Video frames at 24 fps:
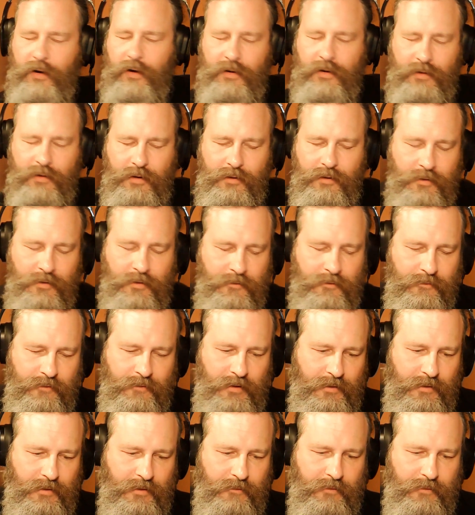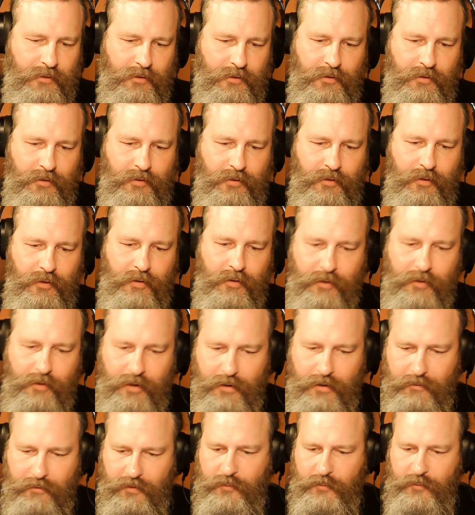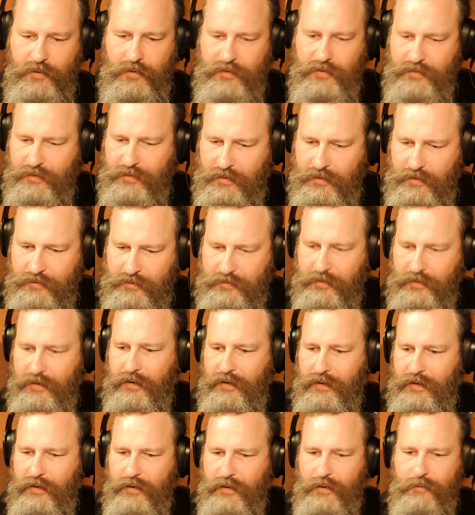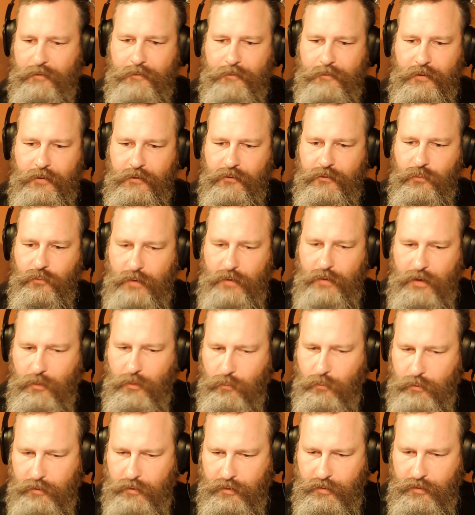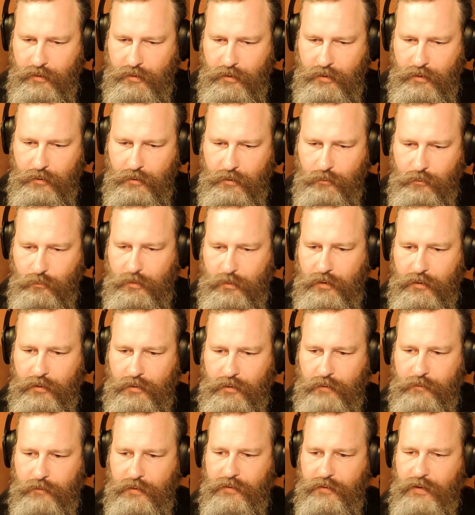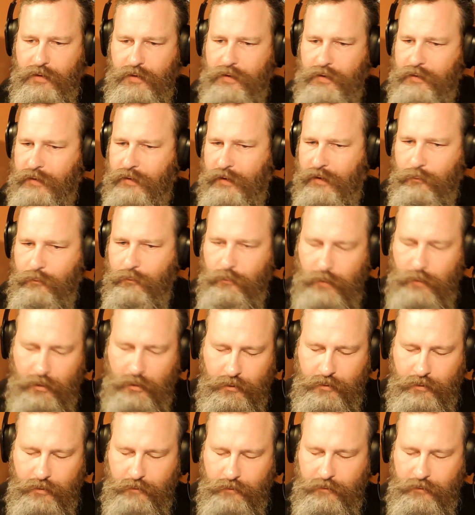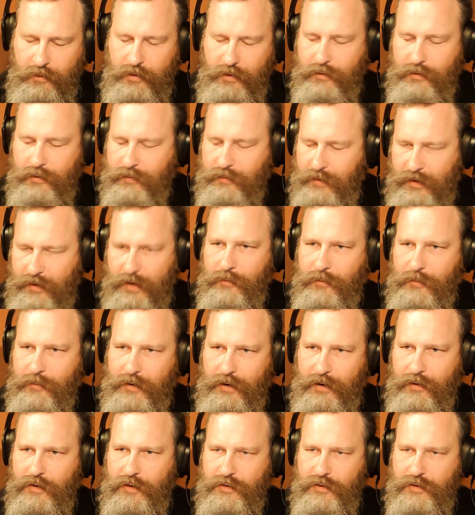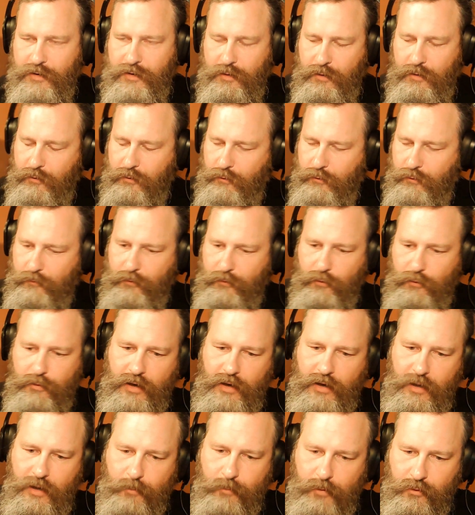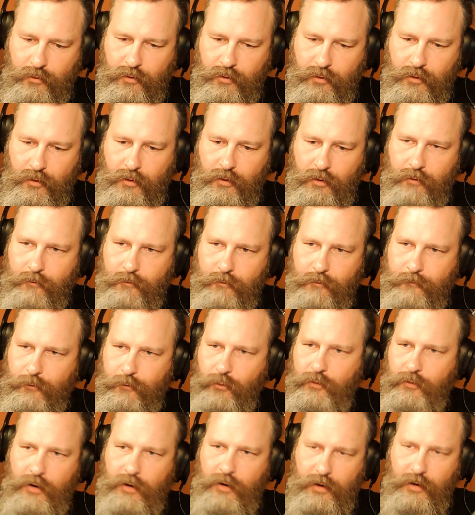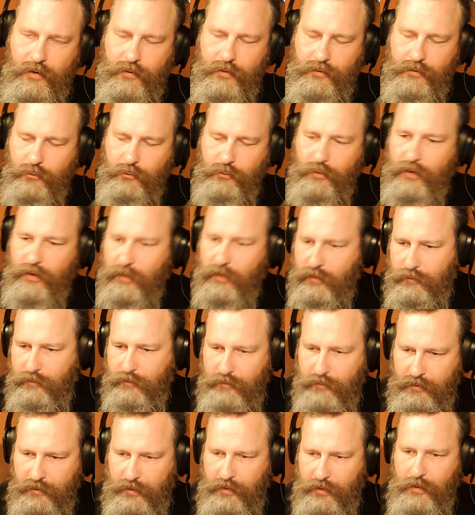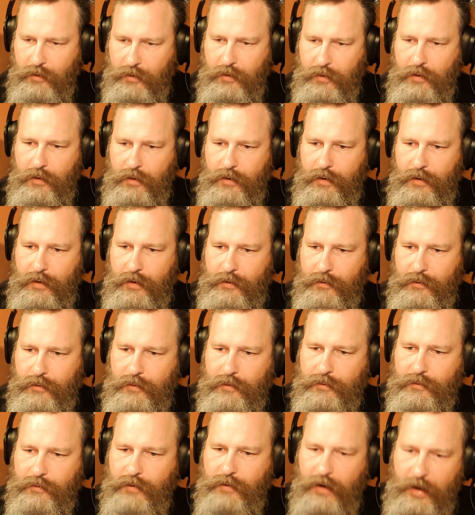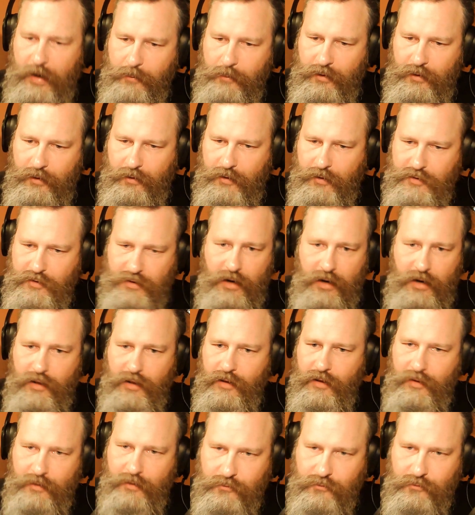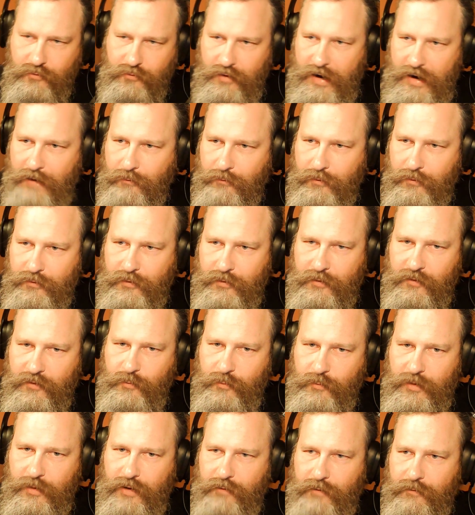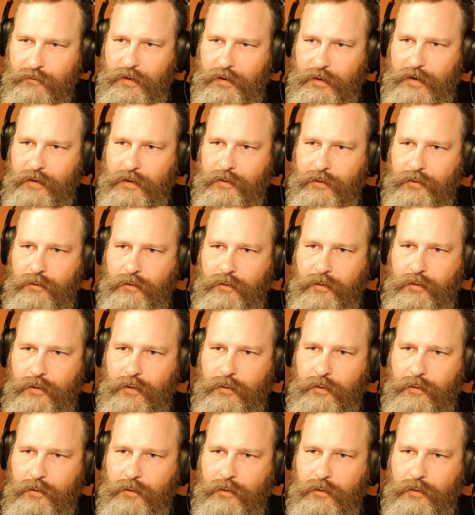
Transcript: Yeah, I love the thought of this, because it it fits well with relativity and time dilation. If you think about photons and relativity and time dilation, anything that travels at the speed of light